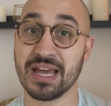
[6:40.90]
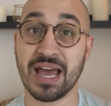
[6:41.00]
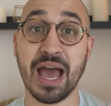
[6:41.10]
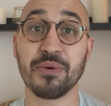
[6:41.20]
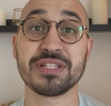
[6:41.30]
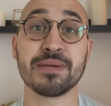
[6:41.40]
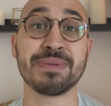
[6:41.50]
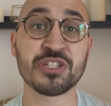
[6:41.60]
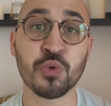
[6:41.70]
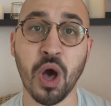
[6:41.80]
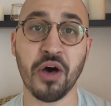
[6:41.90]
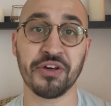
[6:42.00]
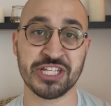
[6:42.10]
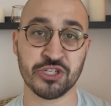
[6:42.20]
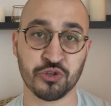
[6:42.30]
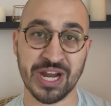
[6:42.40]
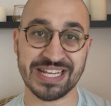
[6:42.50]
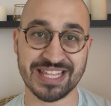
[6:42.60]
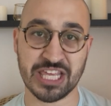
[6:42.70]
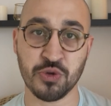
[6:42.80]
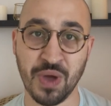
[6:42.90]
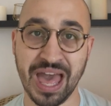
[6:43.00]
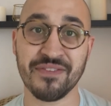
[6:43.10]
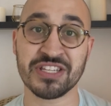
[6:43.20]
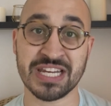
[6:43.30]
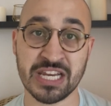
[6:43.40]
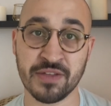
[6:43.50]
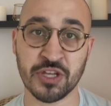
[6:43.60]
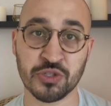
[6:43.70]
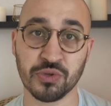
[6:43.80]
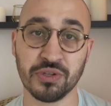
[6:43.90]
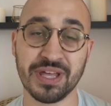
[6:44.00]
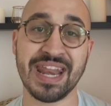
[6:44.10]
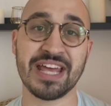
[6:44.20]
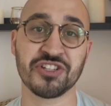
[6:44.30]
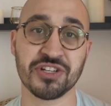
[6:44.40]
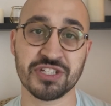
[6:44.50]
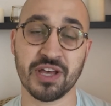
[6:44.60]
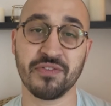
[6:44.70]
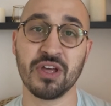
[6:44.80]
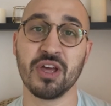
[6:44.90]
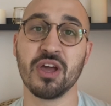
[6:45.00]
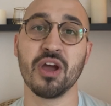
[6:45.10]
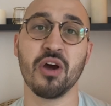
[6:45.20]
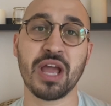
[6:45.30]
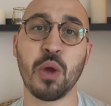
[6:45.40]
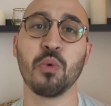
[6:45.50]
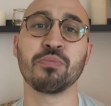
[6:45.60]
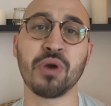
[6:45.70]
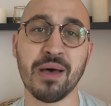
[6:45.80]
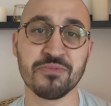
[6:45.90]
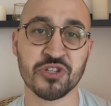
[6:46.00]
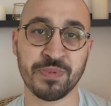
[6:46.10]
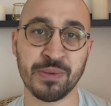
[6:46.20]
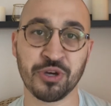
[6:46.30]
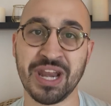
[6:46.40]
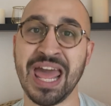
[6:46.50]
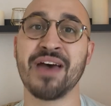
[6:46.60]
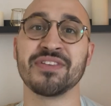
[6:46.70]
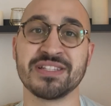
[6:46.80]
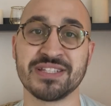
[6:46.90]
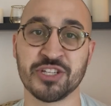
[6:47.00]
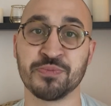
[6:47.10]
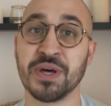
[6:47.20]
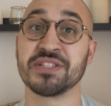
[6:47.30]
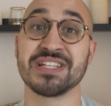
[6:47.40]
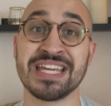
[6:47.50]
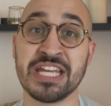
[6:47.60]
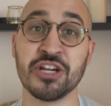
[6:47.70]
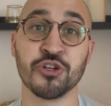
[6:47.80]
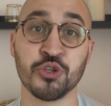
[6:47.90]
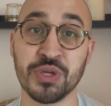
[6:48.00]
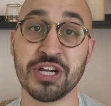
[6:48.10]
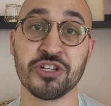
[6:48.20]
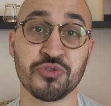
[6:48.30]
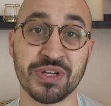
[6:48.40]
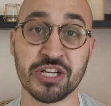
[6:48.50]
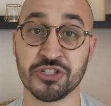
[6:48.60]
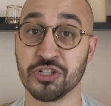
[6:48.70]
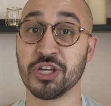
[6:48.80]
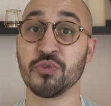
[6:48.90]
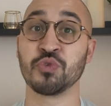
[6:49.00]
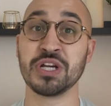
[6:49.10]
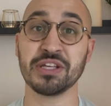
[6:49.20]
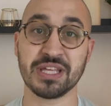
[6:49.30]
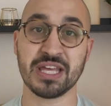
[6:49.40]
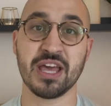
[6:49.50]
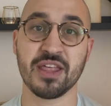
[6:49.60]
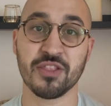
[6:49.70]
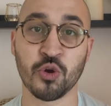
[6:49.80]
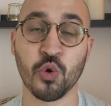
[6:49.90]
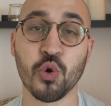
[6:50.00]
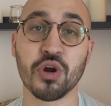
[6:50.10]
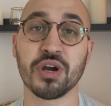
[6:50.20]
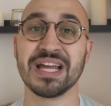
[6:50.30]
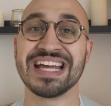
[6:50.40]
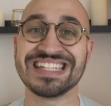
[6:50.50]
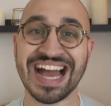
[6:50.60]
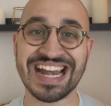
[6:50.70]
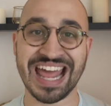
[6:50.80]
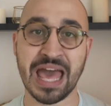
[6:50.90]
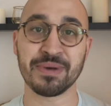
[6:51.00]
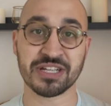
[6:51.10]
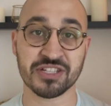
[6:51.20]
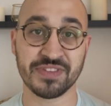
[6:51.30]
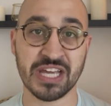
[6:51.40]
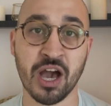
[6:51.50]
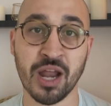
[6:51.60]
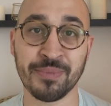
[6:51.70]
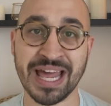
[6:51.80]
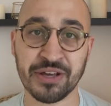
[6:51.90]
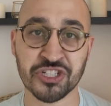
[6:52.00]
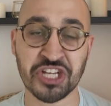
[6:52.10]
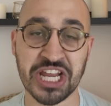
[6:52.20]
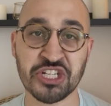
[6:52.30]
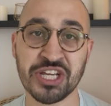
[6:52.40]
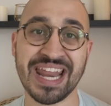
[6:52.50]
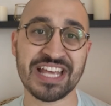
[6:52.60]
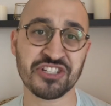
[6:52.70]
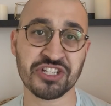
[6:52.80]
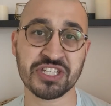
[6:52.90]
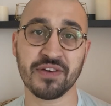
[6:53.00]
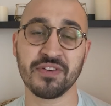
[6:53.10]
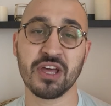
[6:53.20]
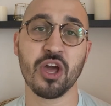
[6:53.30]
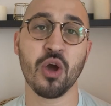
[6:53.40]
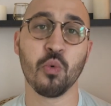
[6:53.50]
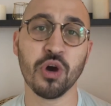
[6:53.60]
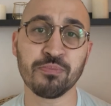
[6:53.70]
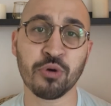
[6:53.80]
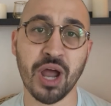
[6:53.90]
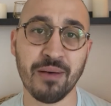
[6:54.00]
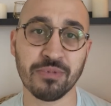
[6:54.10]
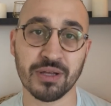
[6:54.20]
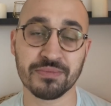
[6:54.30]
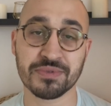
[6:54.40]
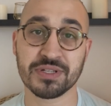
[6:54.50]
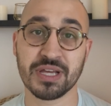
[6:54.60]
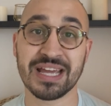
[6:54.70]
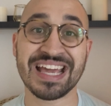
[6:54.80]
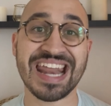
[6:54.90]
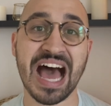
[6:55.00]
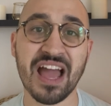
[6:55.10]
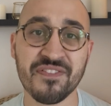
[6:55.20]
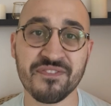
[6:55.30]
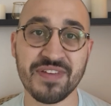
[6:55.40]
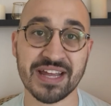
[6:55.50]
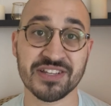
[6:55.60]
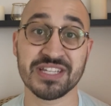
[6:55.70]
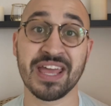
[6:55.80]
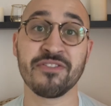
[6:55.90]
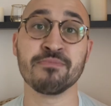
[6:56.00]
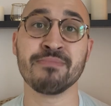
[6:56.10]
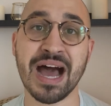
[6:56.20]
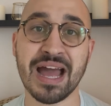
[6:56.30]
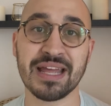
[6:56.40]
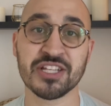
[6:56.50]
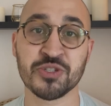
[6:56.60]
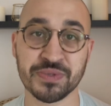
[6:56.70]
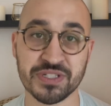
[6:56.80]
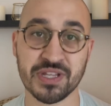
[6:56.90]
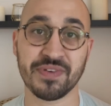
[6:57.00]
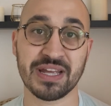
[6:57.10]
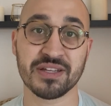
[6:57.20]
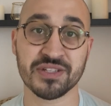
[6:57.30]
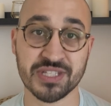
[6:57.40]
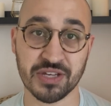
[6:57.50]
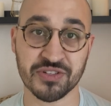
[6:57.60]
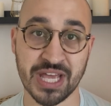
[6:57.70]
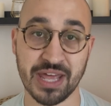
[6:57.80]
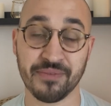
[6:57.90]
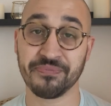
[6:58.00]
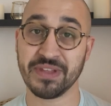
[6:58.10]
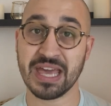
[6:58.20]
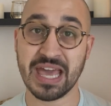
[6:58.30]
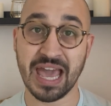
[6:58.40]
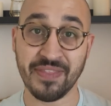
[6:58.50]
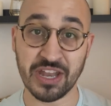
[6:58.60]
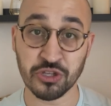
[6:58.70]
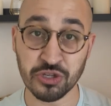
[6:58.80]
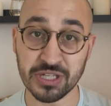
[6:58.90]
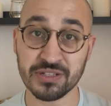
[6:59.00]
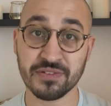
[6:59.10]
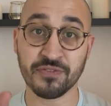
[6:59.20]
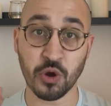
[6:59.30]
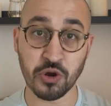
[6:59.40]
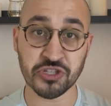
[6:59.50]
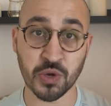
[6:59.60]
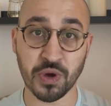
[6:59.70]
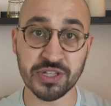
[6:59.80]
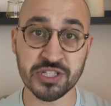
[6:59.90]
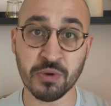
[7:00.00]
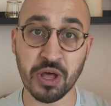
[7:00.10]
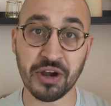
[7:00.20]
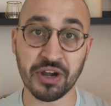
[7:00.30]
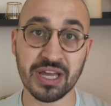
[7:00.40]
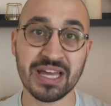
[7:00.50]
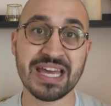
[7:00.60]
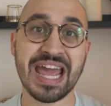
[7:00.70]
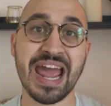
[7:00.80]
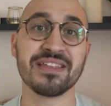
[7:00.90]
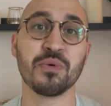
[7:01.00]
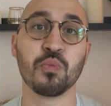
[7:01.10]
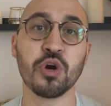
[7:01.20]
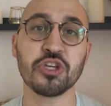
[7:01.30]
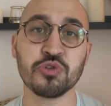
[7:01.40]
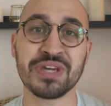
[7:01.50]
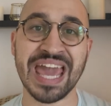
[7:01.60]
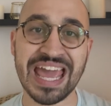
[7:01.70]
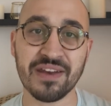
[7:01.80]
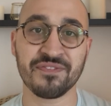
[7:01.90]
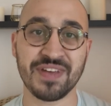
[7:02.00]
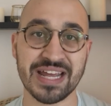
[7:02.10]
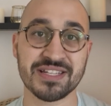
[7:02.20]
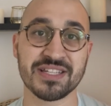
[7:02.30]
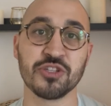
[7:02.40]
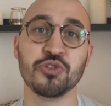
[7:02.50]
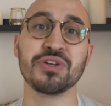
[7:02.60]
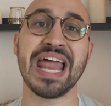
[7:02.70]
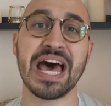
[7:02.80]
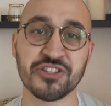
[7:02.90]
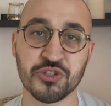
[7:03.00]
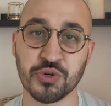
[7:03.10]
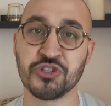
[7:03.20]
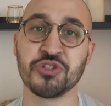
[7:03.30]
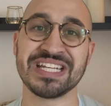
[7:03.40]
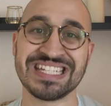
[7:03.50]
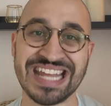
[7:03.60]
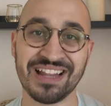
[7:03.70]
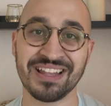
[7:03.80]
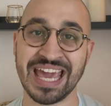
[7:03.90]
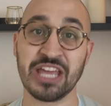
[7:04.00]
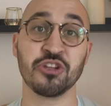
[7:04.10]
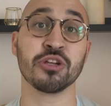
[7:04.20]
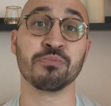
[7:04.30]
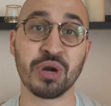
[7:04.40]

I would say best qualities and traits that you have as an individual, and ask yourself, okay, what problems are people gonna have in six months, a year, two years, three years? Look at really the core dynamics of the economy and how it's changing, and ask yourself, what problems can I fix given my specific skill set? And then you can focus on one small area, and then what you can't fix, you can outsource, you can delegate, you can